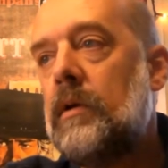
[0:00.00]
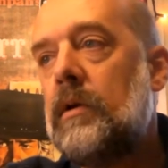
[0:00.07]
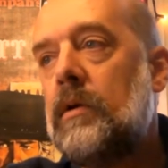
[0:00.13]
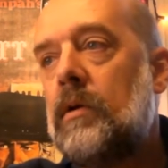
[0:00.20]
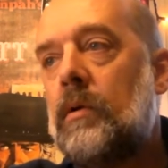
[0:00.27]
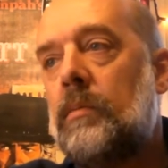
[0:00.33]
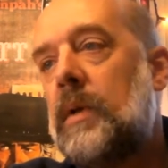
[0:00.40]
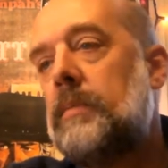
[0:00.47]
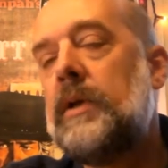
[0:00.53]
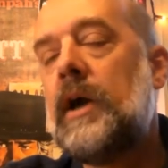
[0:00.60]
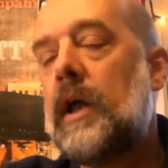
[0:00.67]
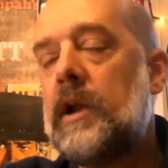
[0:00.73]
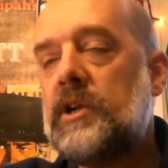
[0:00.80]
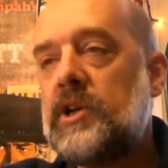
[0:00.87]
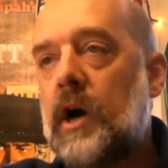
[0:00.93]
or maybe
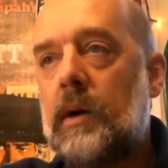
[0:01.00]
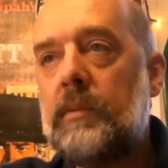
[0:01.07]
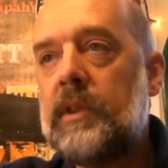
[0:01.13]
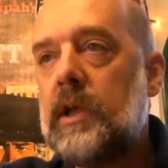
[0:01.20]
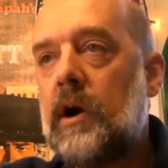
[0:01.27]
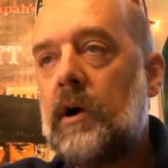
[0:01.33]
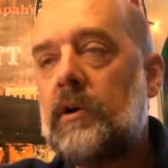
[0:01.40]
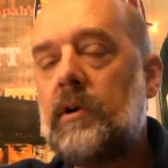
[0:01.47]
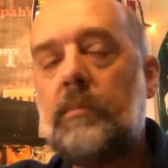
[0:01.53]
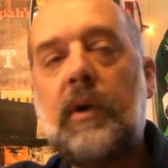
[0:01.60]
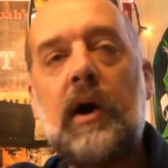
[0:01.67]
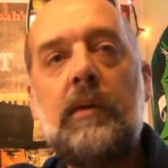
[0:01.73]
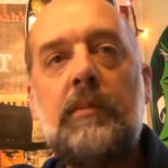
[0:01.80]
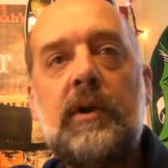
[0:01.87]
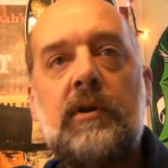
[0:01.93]
got a job in the art
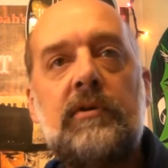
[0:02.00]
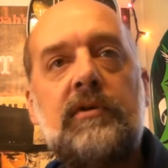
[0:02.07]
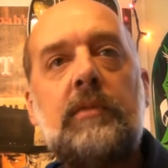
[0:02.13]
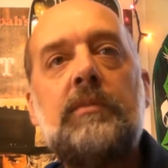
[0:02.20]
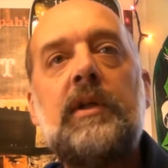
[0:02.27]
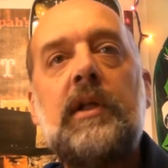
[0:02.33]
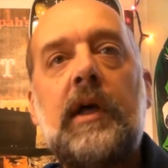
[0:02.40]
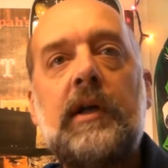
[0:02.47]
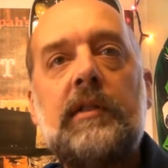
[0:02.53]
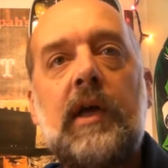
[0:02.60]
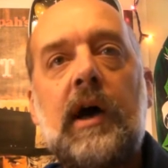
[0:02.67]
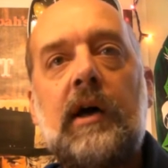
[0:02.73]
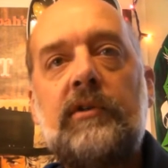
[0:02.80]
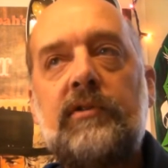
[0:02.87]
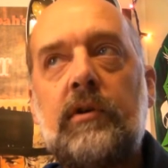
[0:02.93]
department or something like
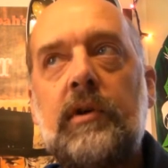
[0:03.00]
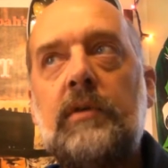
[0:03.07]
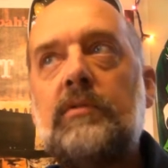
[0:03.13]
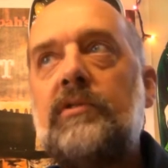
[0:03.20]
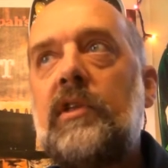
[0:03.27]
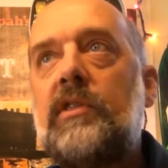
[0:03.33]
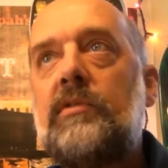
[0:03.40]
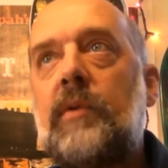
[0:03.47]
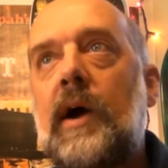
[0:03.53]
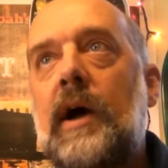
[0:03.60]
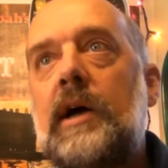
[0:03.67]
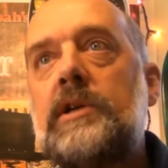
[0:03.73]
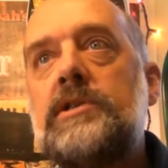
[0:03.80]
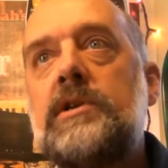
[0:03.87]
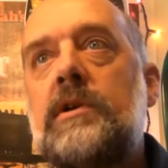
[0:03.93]
that. So he was at
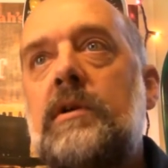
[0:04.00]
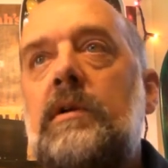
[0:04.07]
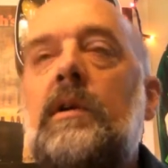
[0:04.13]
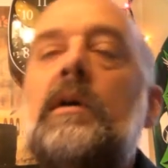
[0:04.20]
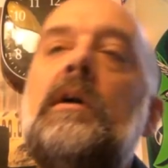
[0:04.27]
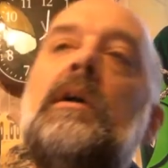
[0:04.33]
Thrasher, and